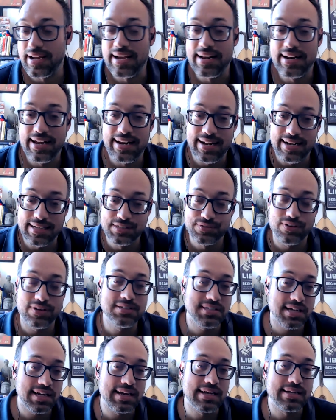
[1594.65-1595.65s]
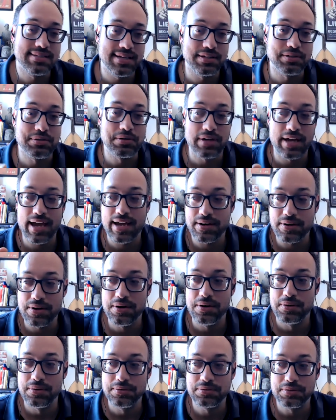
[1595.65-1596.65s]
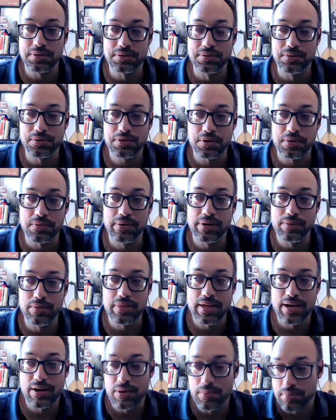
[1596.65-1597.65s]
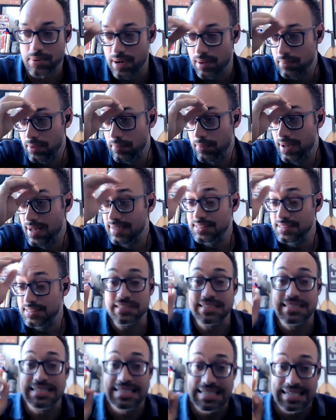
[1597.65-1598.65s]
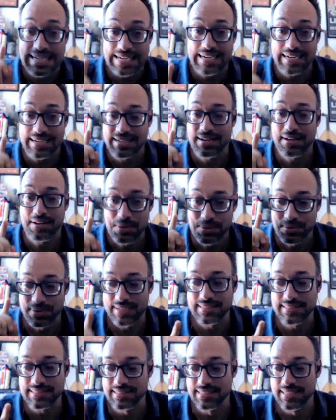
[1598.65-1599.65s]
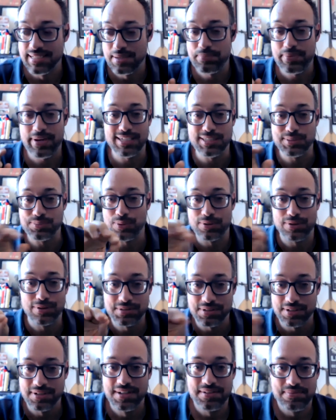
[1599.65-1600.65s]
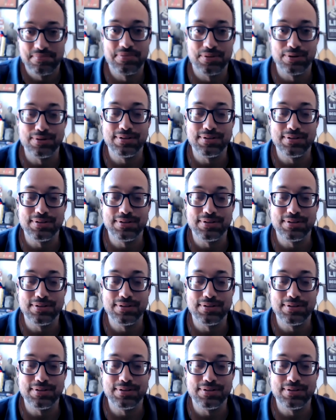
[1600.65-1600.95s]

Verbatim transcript: And, and as far as I can tell, you can go to North Korea without a problem, just not on a US passport. I just, are, I,